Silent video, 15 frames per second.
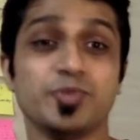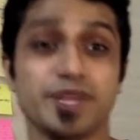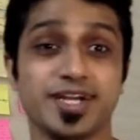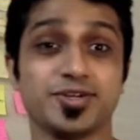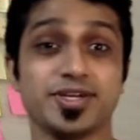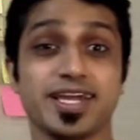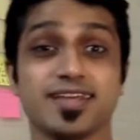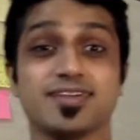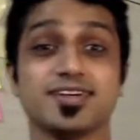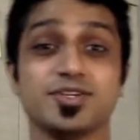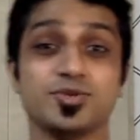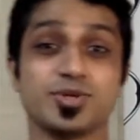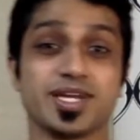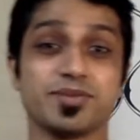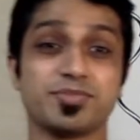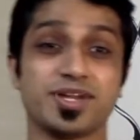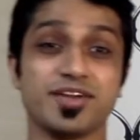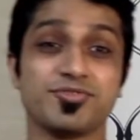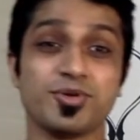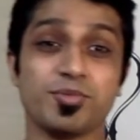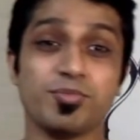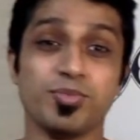together, you can pray
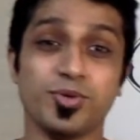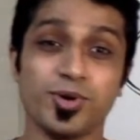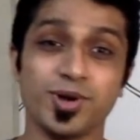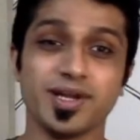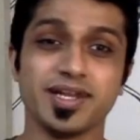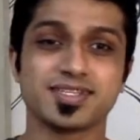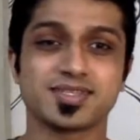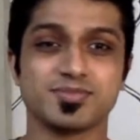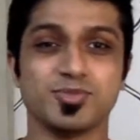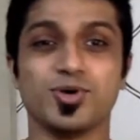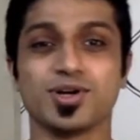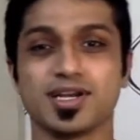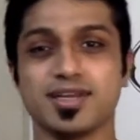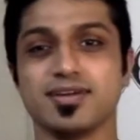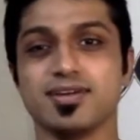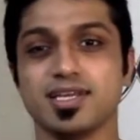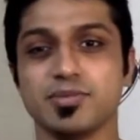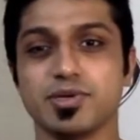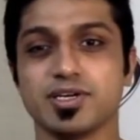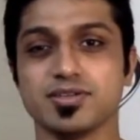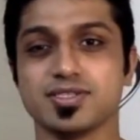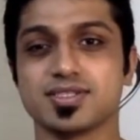for boldness more clearly
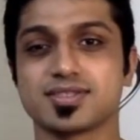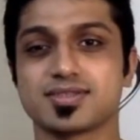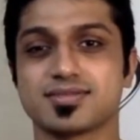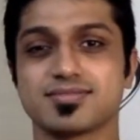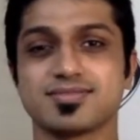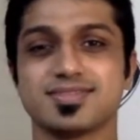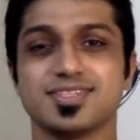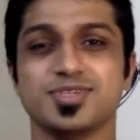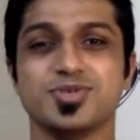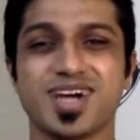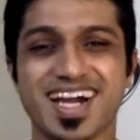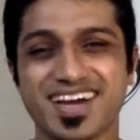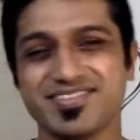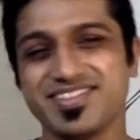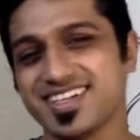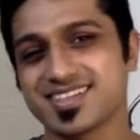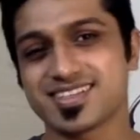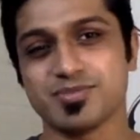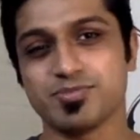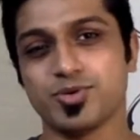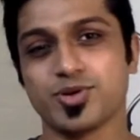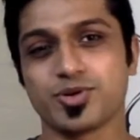because it's you have that
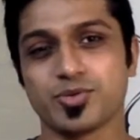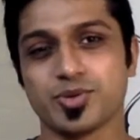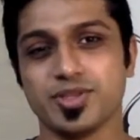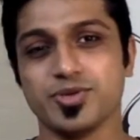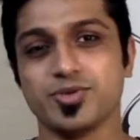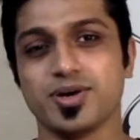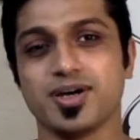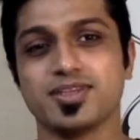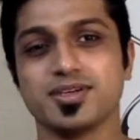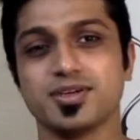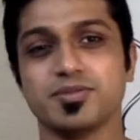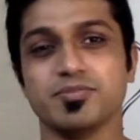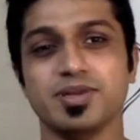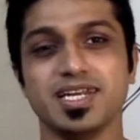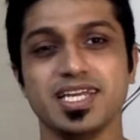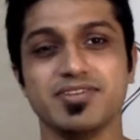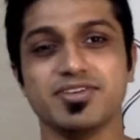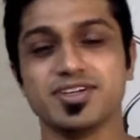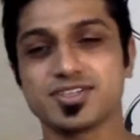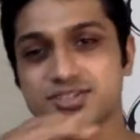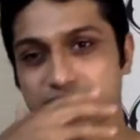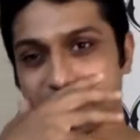support with you, other
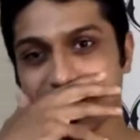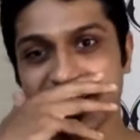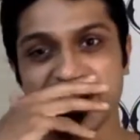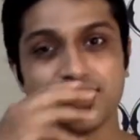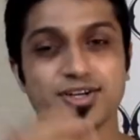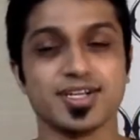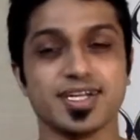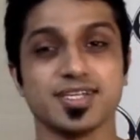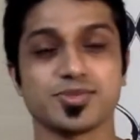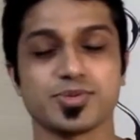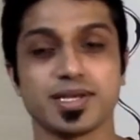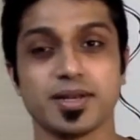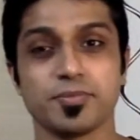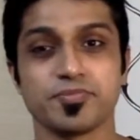believers to rely on as well.